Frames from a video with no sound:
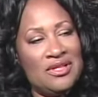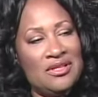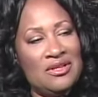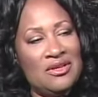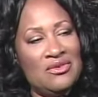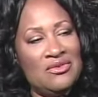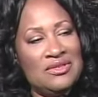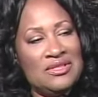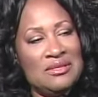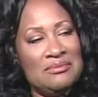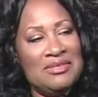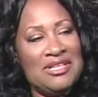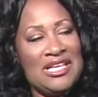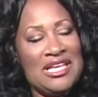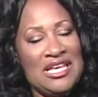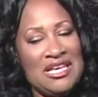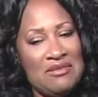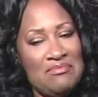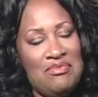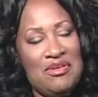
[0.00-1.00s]
You know, some
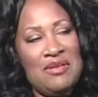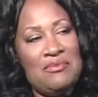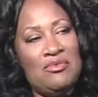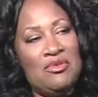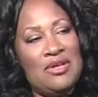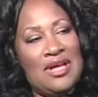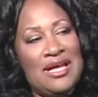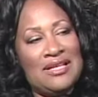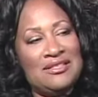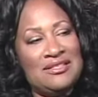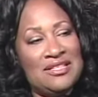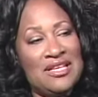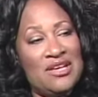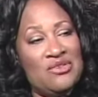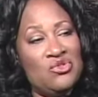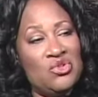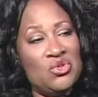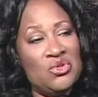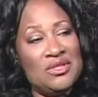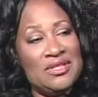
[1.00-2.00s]
key people got
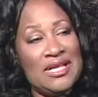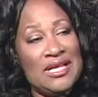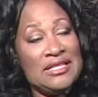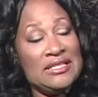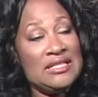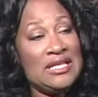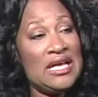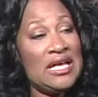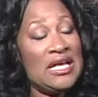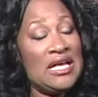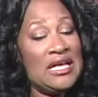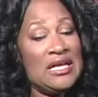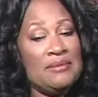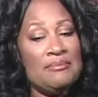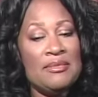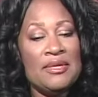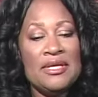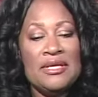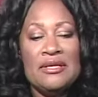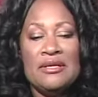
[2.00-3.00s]
saved during that
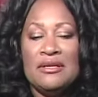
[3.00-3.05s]
time.